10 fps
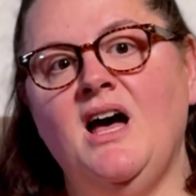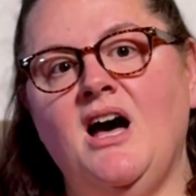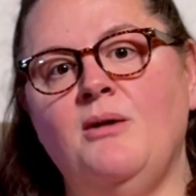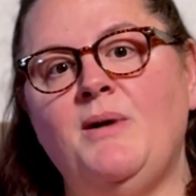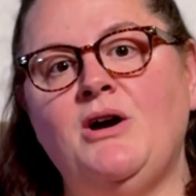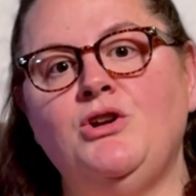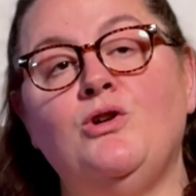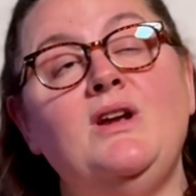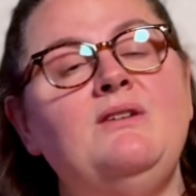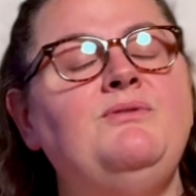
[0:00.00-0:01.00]
about
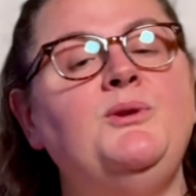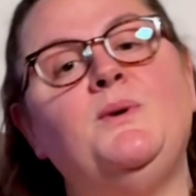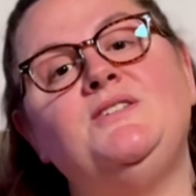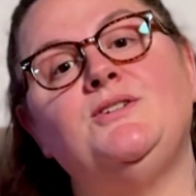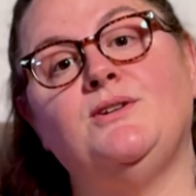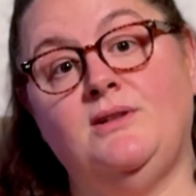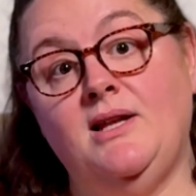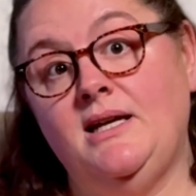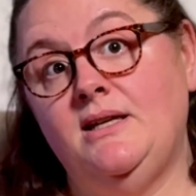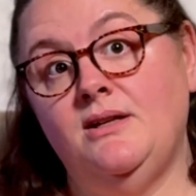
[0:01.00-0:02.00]
your influencer
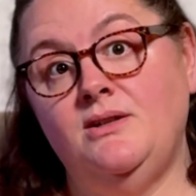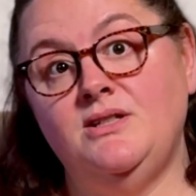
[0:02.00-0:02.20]
client